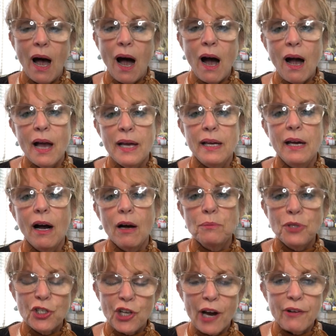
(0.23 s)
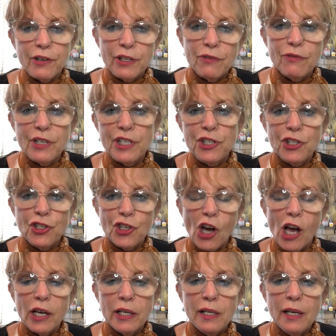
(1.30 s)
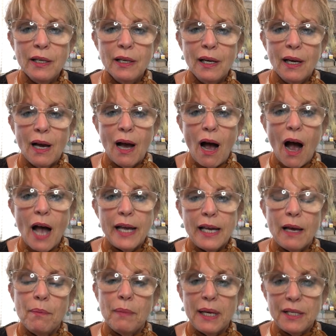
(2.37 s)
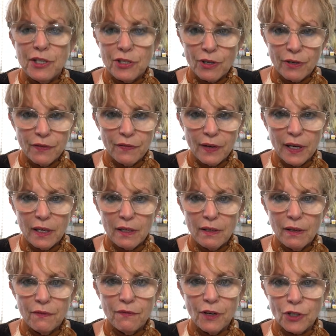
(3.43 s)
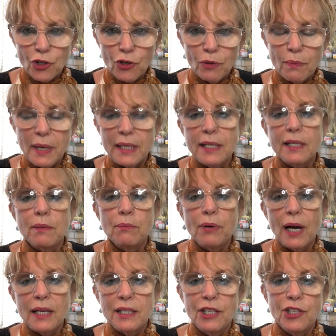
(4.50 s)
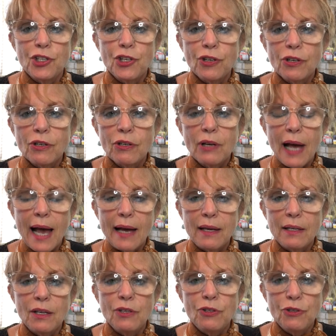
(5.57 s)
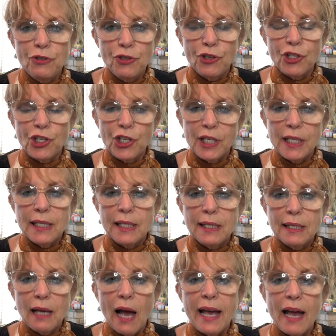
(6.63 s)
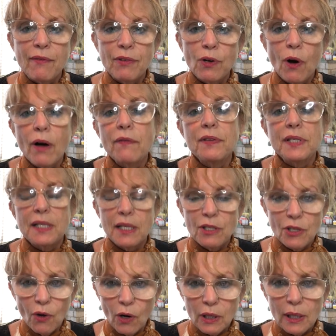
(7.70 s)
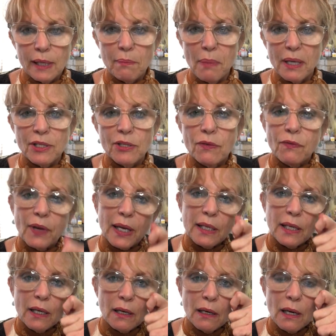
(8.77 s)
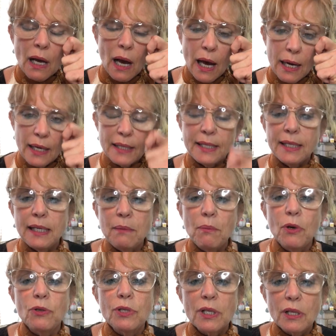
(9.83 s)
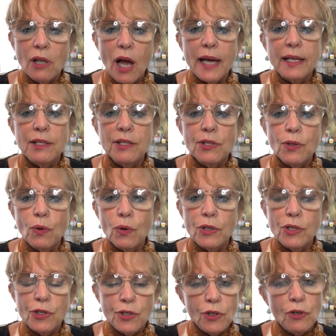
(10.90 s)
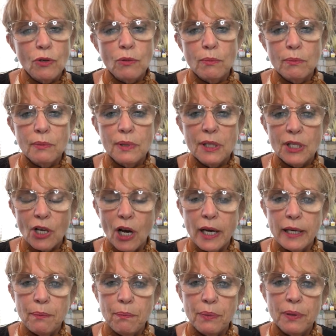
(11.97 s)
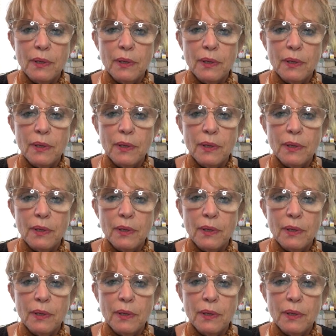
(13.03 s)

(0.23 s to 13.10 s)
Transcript: Hi, I'm Sharon Reese-Judd. I am a certified functional medicine practitioner and nutritionist. I have an office in Yardley, Pennsylvania, and I see most clients on Zoom, Skype,